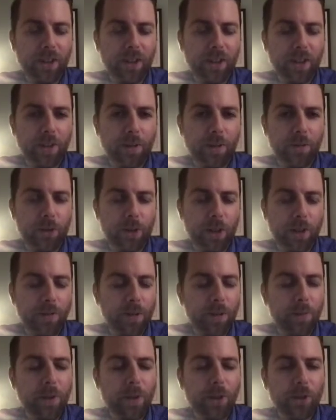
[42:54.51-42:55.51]

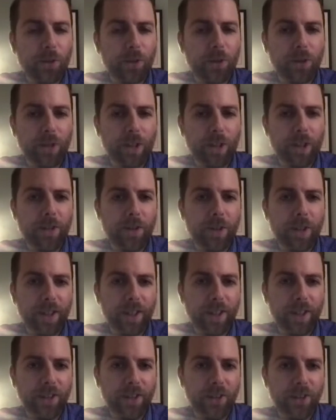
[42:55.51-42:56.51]

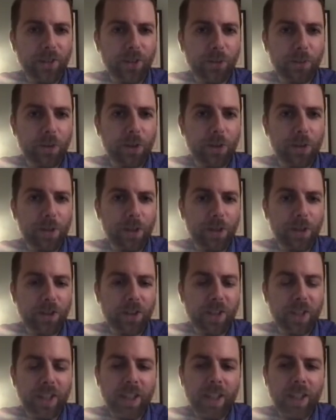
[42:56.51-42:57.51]
Arrowhead is pretty
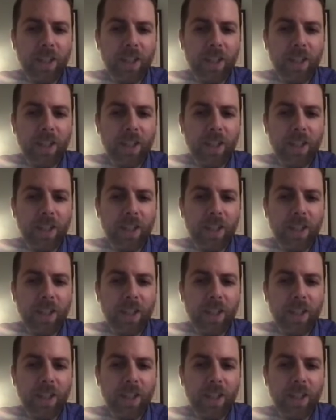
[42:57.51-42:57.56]
much